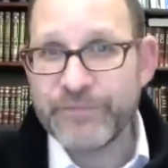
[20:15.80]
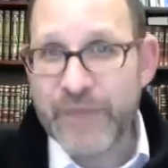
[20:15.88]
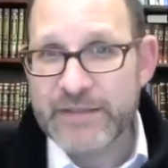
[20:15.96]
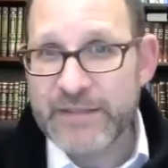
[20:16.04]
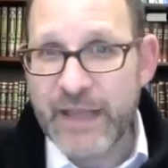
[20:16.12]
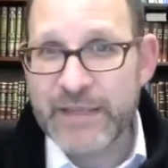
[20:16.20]

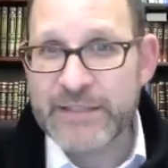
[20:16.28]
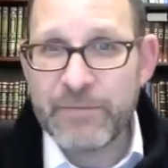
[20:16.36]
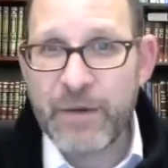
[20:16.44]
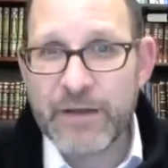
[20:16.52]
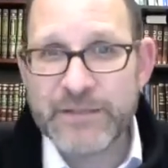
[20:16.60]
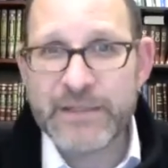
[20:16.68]
Says the
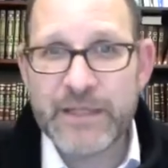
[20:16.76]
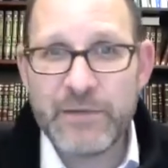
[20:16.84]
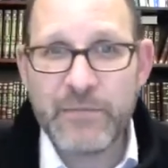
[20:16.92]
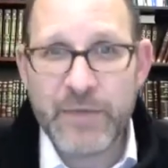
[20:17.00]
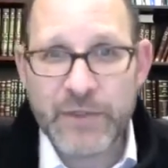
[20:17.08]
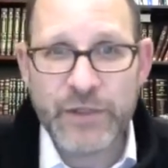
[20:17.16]
pasuk
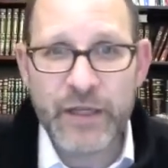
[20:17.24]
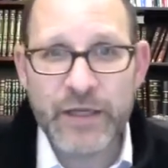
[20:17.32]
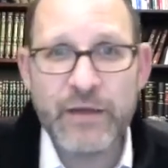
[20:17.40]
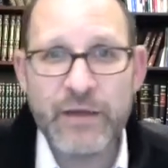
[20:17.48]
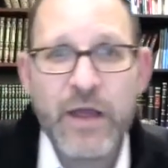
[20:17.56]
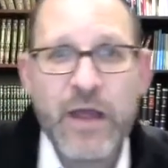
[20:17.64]
in
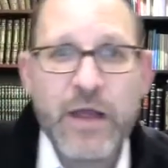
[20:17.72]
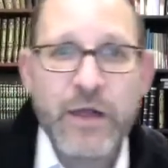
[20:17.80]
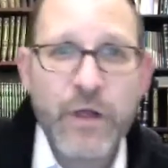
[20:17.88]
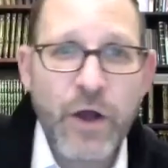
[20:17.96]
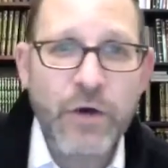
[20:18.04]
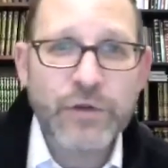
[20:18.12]
Mishlei,
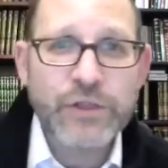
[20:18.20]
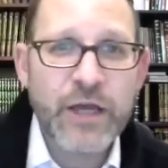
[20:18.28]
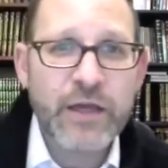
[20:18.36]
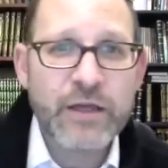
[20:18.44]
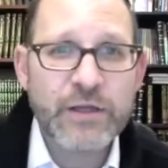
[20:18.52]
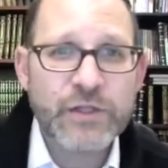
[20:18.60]

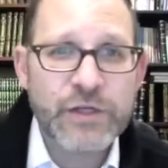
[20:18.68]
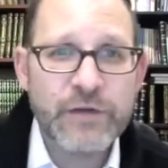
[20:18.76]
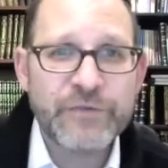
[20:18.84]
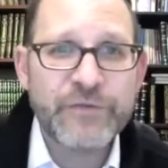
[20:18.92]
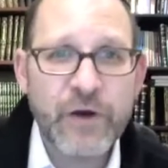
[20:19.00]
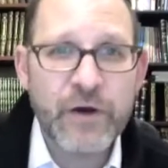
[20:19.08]
Choshech
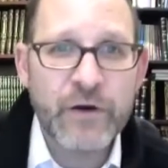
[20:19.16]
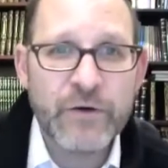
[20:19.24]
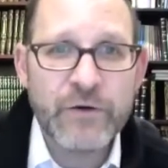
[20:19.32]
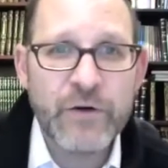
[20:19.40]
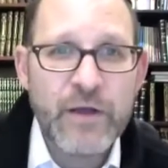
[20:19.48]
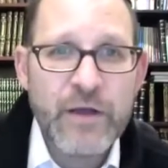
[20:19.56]

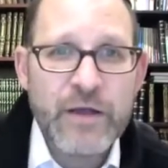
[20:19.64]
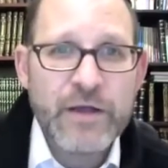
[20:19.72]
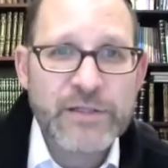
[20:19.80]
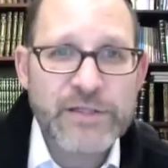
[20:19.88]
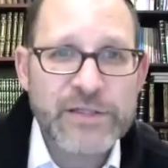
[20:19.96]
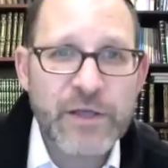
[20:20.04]
Shivto
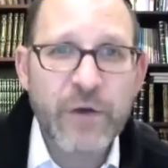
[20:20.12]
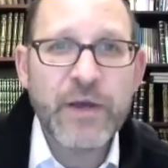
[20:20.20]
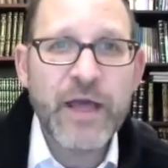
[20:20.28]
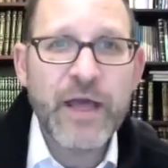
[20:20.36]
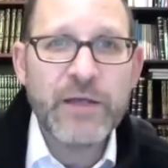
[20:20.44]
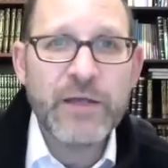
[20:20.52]

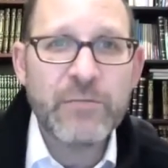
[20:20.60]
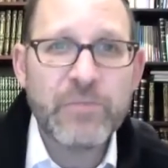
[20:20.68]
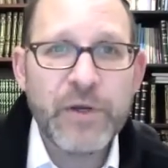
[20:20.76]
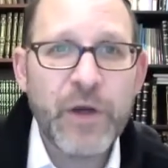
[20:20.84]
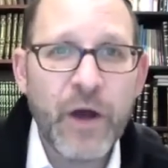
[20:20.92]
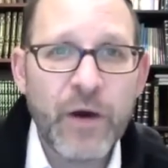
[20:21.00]
Sone
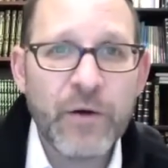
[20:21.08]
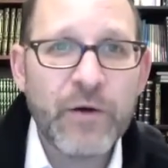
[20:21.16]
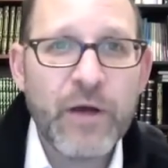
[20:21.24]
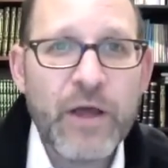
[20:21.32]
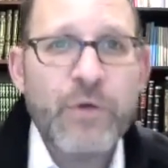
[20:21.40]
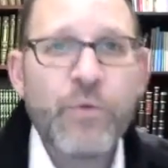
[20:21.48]

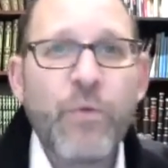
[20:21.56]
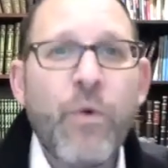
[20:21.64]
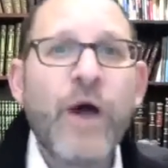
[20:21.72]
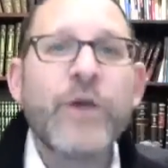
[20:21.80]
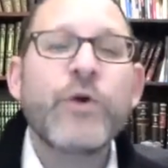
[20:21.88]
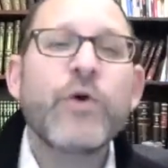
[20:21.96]
Bino.
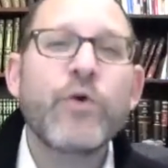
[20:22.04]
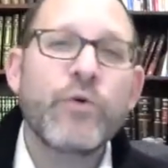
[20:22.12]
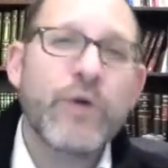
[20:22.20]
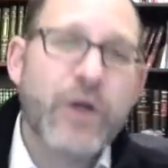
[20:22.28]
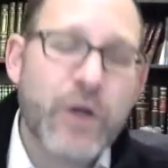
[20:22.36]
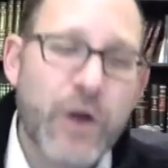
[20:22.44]
One
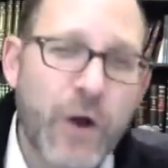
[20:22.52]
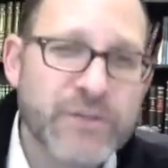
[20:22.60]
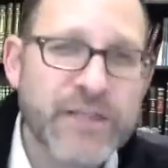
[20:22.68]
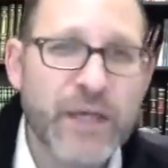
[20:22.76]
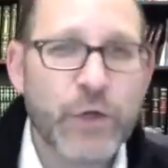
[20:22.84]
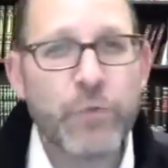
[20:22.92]
who
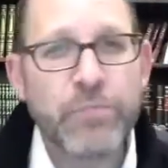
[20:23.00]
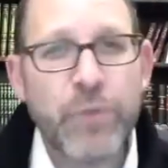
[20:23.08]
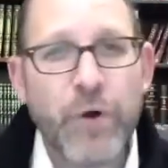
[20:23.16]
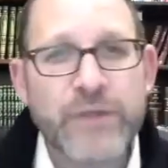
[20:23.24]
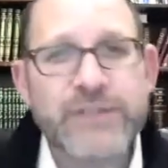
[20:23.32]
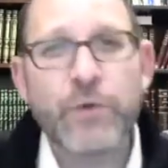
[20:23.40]
chosech, who
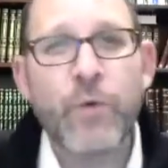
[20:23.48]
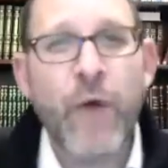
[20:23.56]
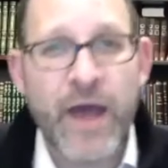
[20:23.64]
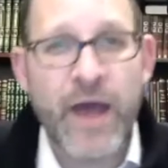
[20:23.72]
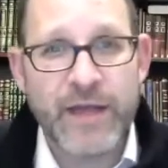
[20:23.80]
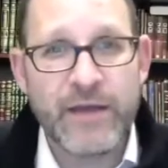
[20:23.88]
puts
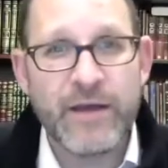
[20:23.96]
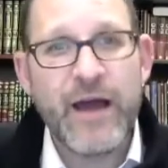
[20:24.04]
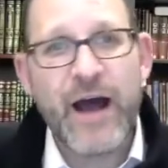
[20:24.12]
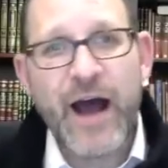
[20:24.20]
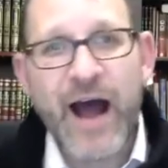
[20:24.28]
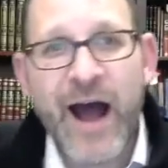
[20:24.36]
away,
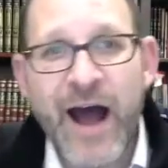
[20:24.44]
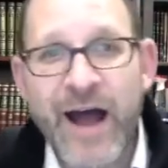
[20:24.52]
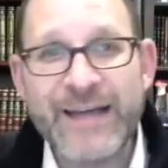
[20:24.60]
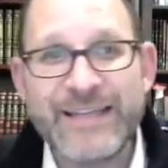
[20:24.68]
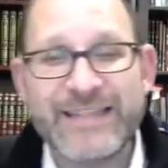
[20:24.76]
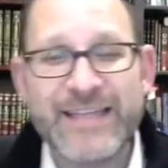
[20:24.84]

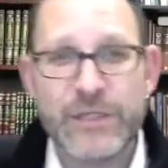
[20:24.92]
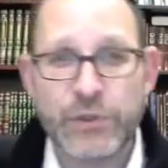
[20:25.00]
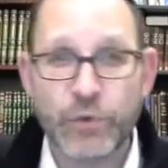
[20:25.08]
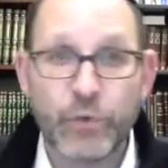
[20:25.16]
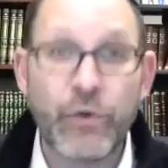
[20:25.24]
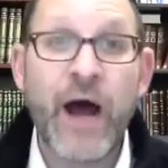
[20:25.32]
hides
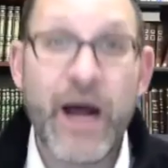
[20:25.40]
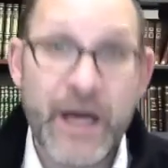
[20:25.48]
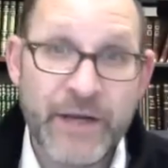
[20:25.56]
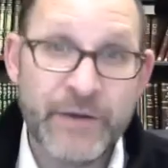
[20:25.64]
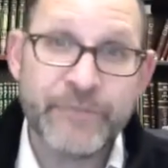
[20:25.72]
his rod.